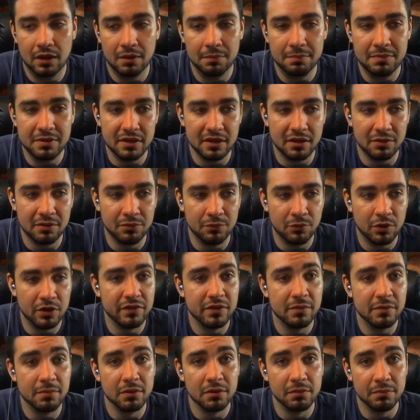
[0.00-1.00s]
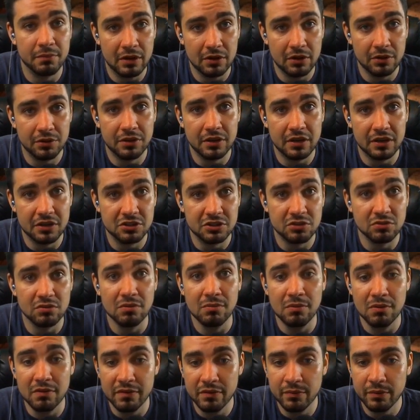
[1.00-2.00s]
being one of the premier things to
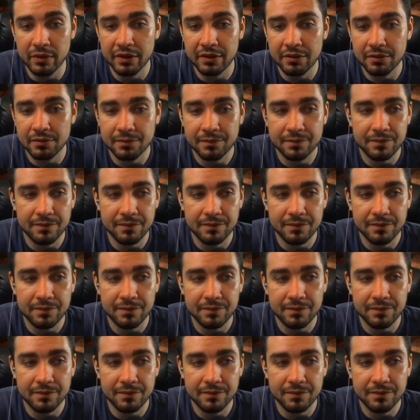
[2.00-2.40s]
remove it with.